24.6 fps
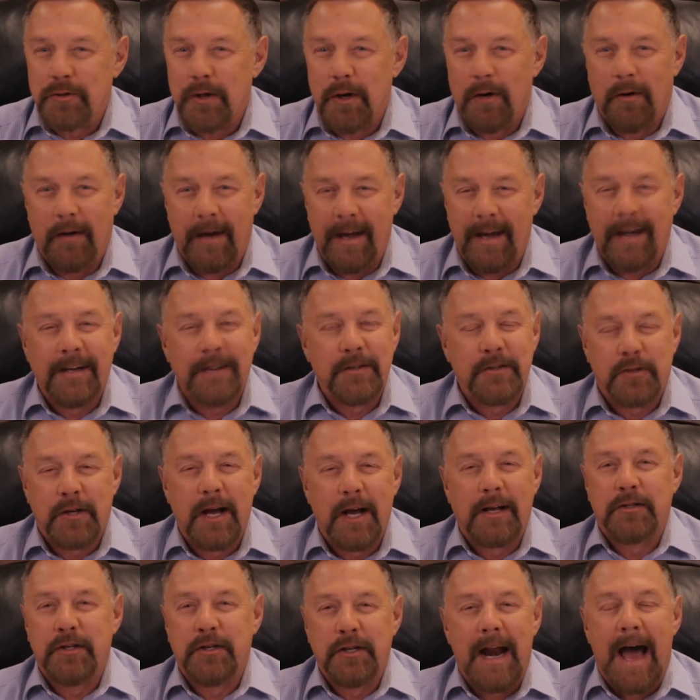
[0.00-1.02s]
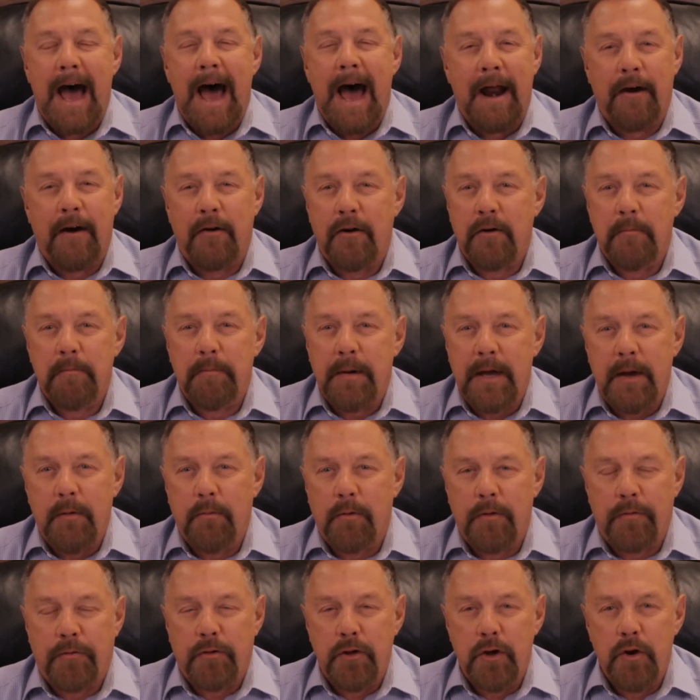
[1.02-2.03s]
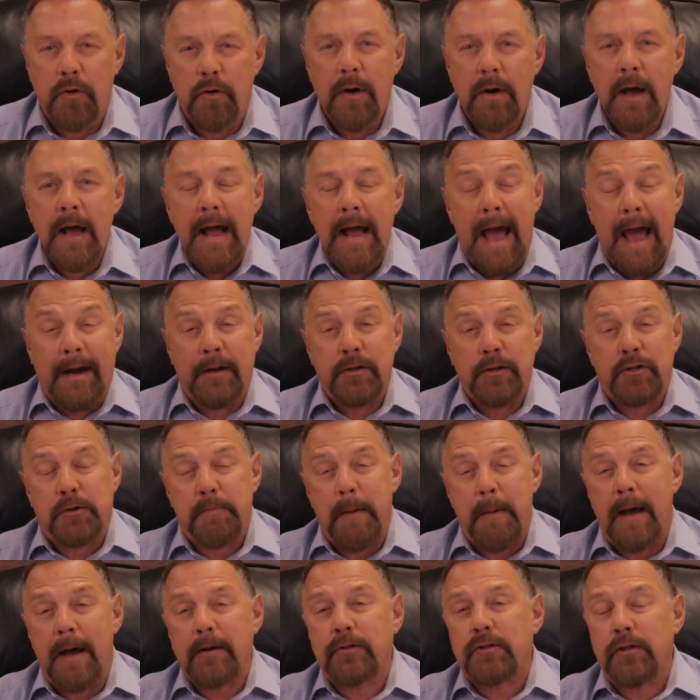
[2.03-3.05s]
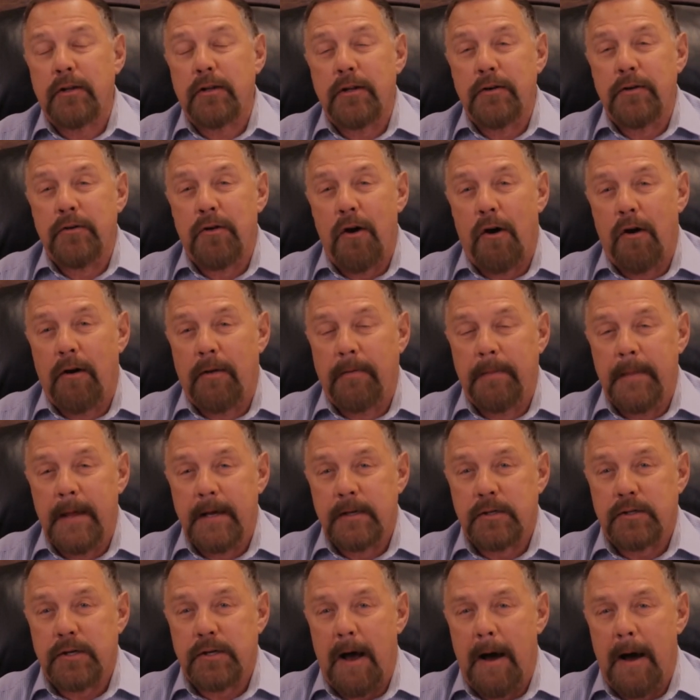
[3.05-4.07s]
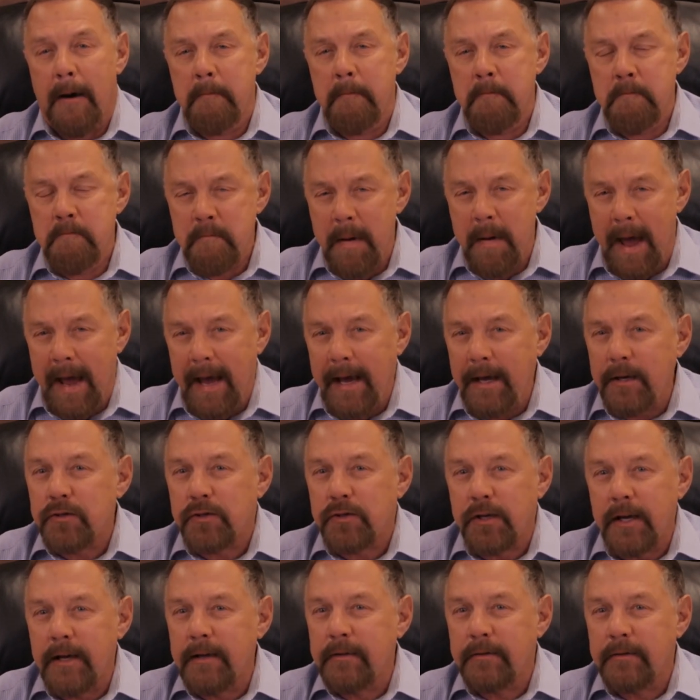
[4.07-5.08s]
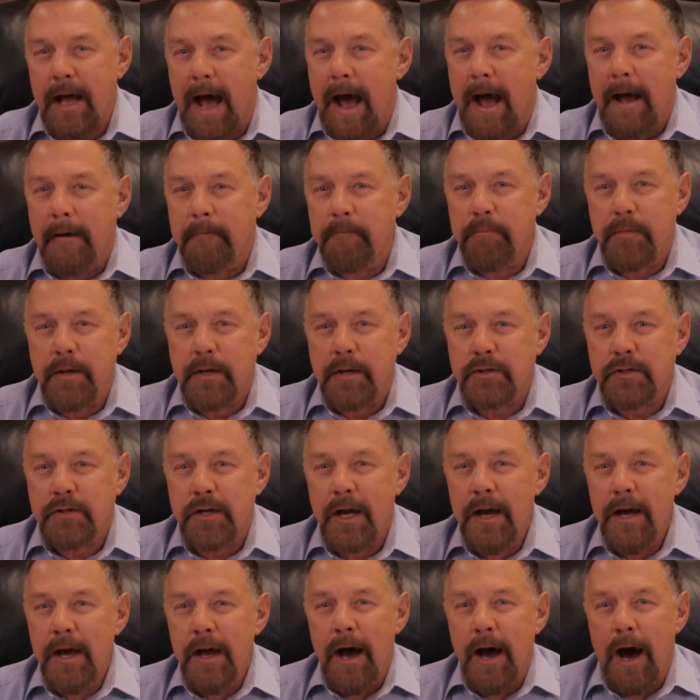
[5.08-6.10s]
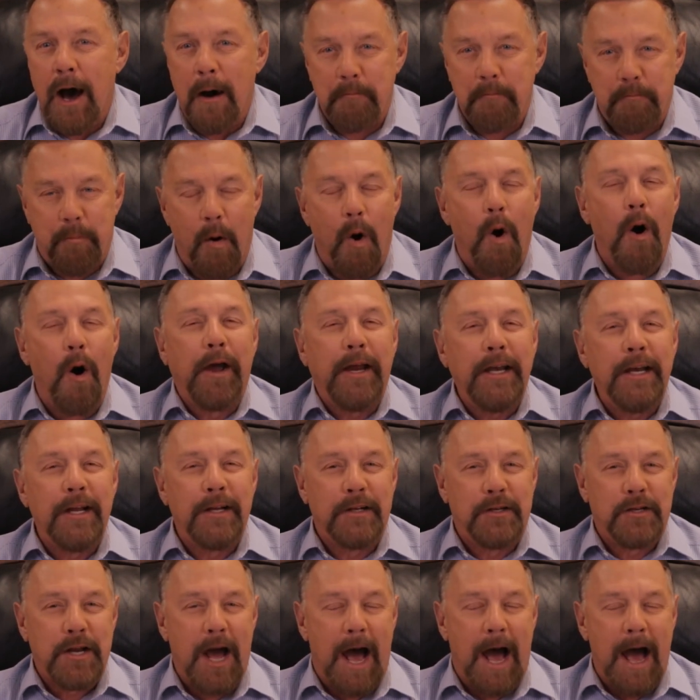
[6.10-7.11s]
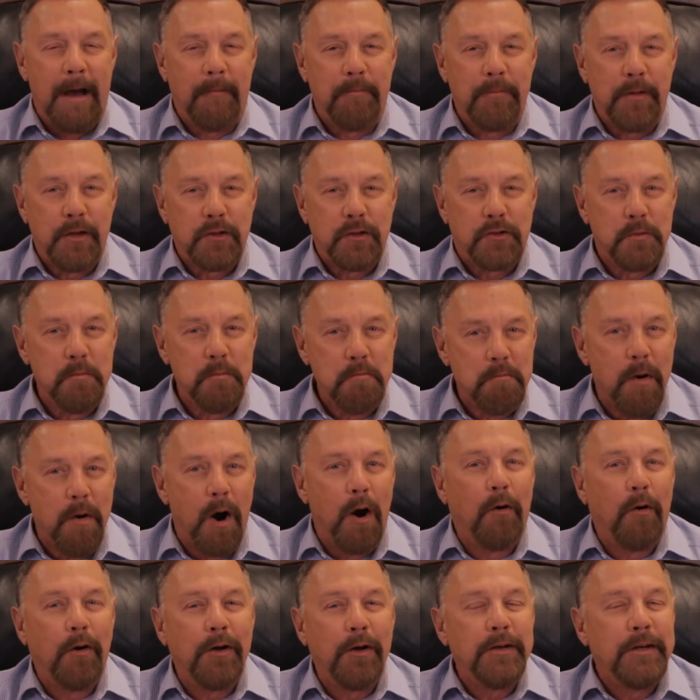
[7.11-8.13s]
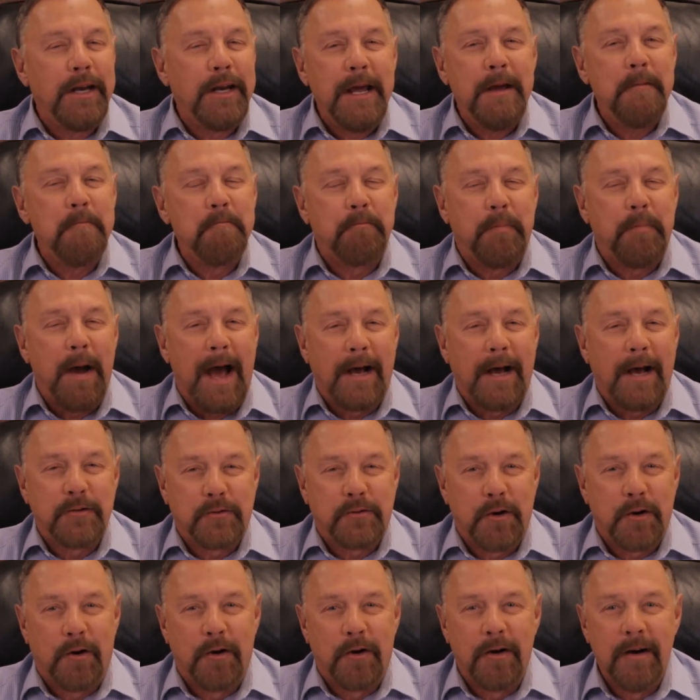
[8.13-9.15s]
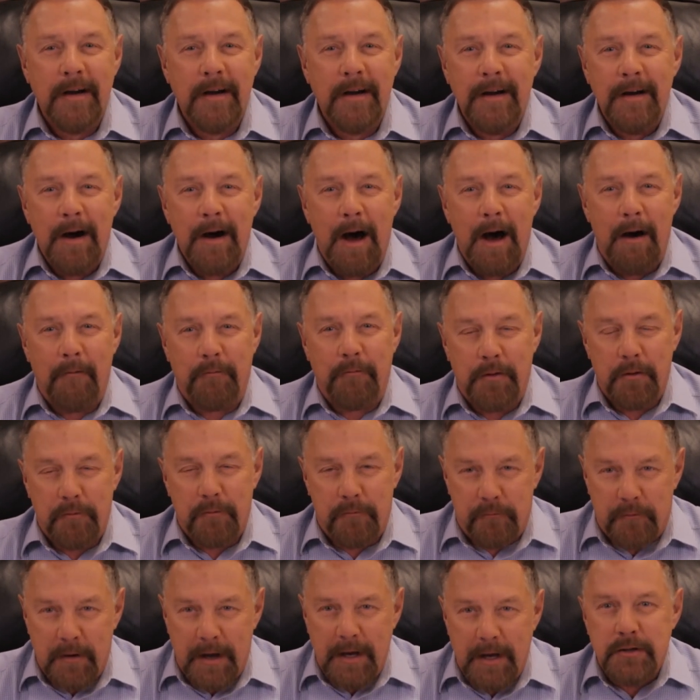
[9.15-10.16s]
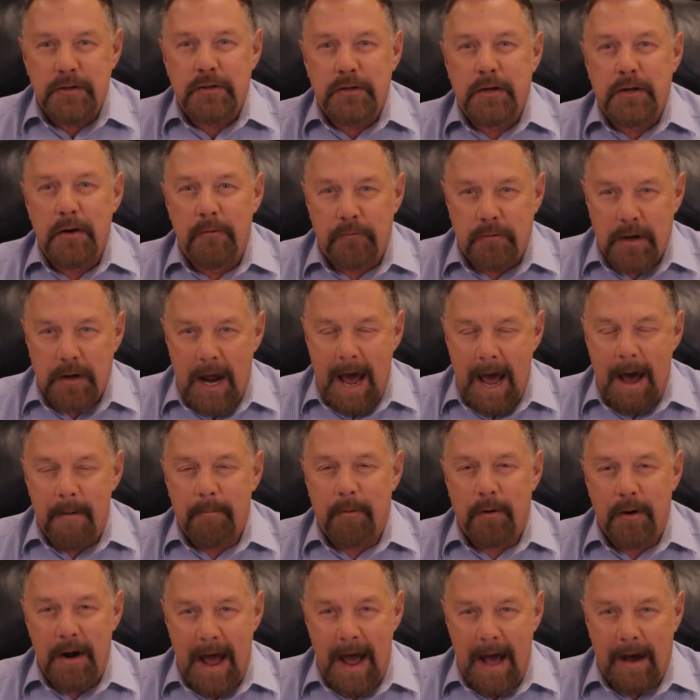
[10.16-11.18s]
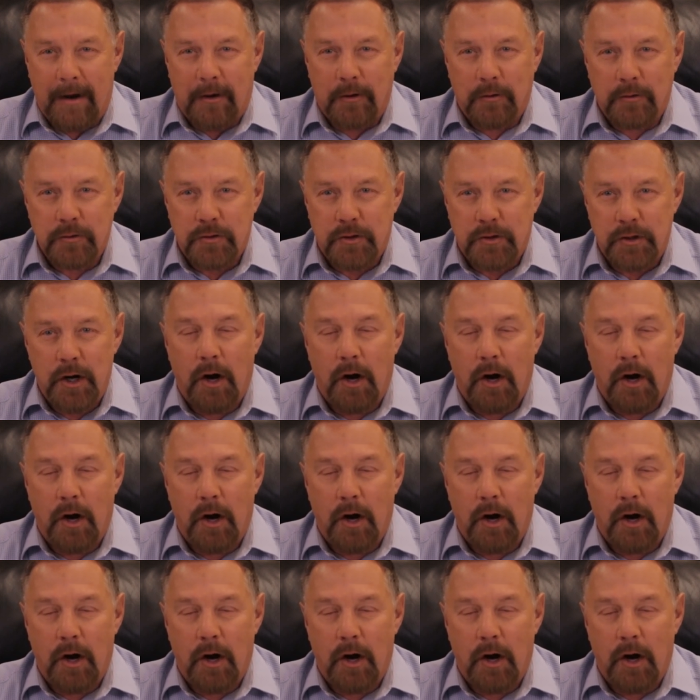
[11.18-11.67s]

So it is such an honor to be with you, and especially during this amazing time, this appointed time, this Moedim pastor of the Feast of Tabernacles.